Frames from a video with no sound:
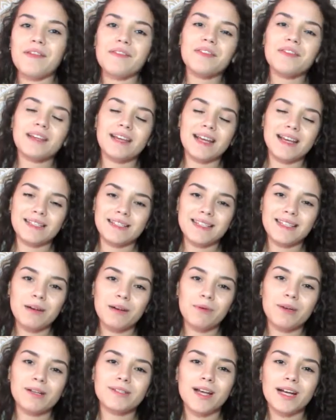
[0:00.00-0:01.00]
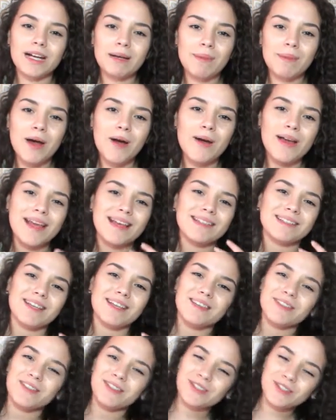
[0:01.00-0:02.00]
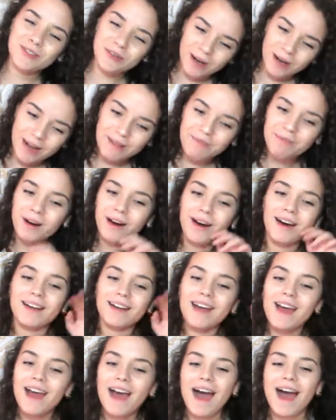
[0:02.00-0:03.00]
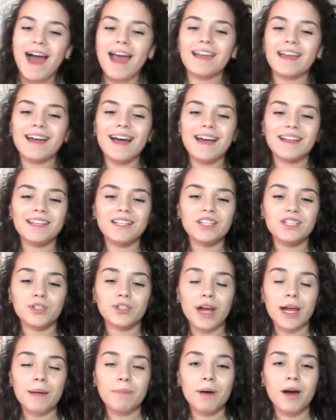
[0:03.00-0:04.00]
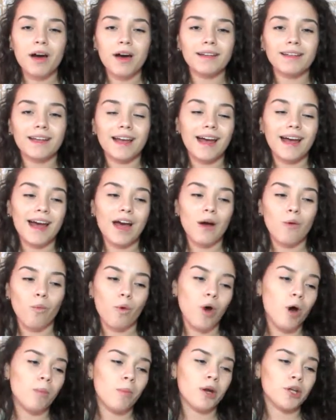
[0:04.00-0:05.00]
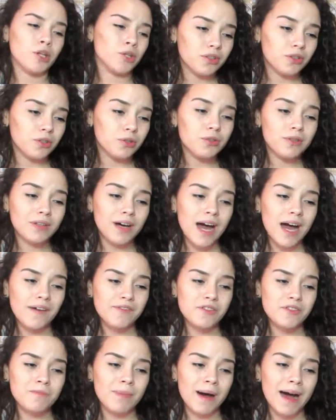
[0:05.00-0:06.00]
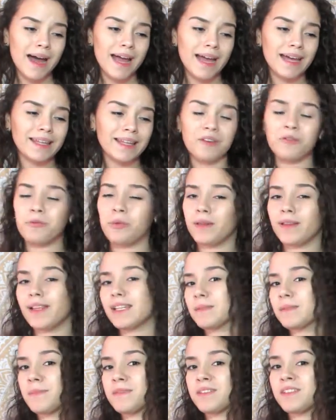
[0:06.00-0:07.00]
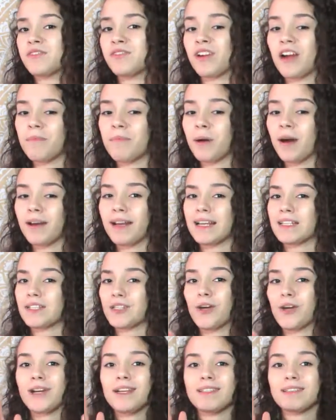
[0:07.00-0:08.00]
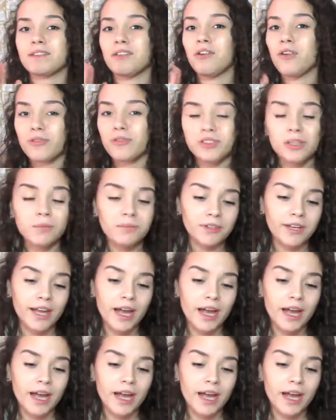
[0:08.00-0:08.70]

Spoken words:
then the next thing I want to talk about is the tripod. I got this tripod at Walmart. You do not have to buy a really expensive tripod as long as it holds up your